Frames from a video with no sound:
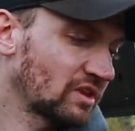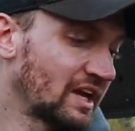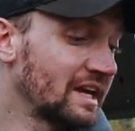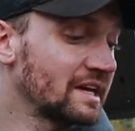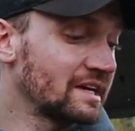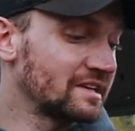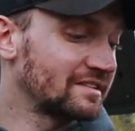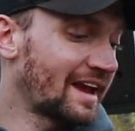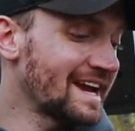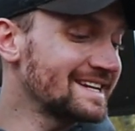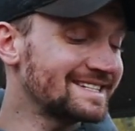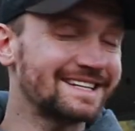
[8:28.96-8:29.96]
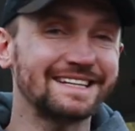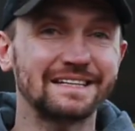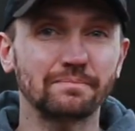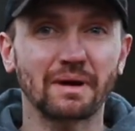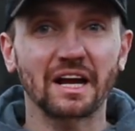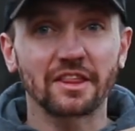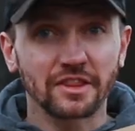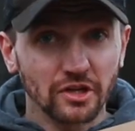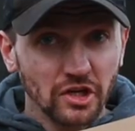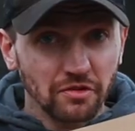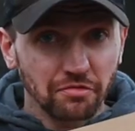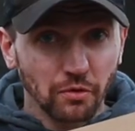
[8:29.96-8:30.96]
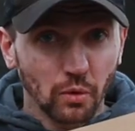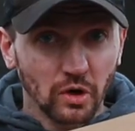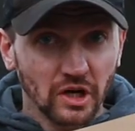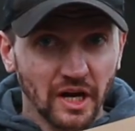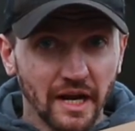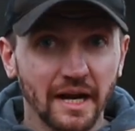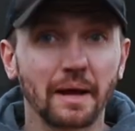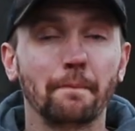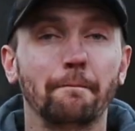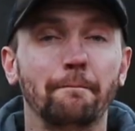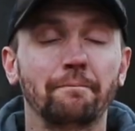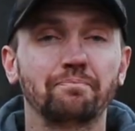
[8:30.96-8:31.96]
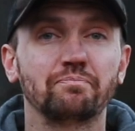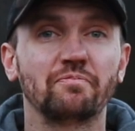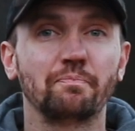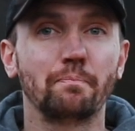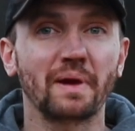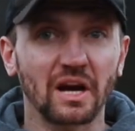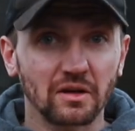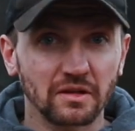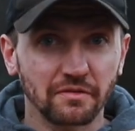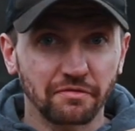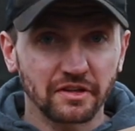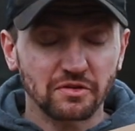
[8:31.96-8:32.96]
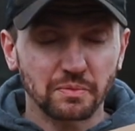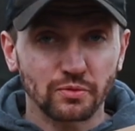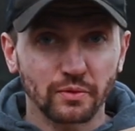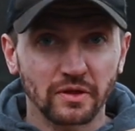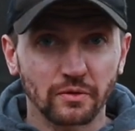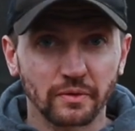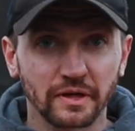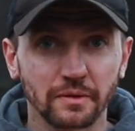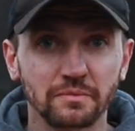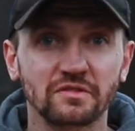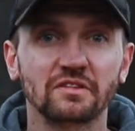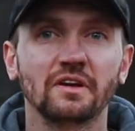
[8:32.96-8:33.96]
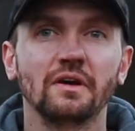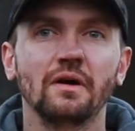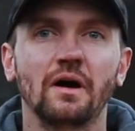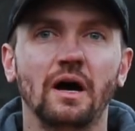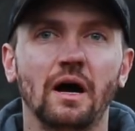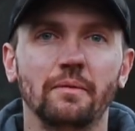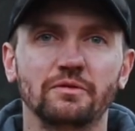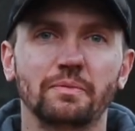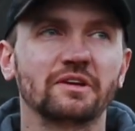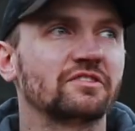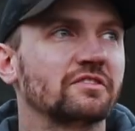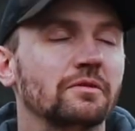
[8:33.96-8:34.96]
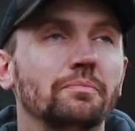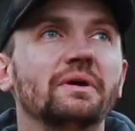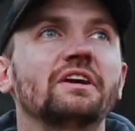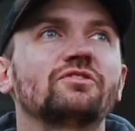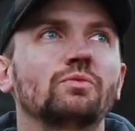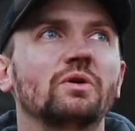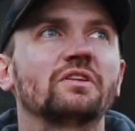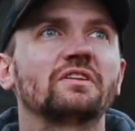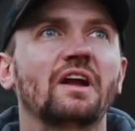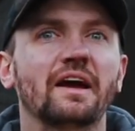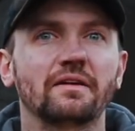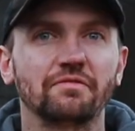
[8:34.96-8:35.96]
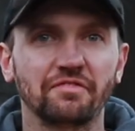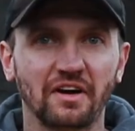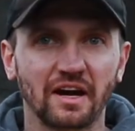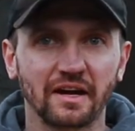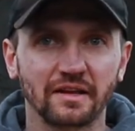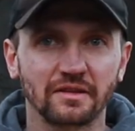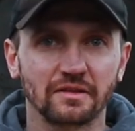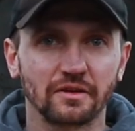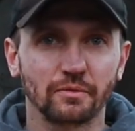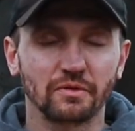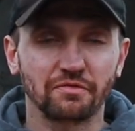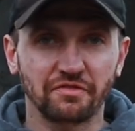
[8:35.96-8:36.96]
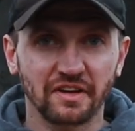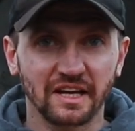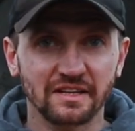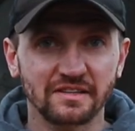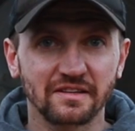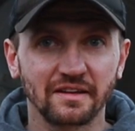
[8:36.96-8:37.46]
it is 18 by 34, and it barely fits between the ribs. It's basically the biggest one that I could find that would fit,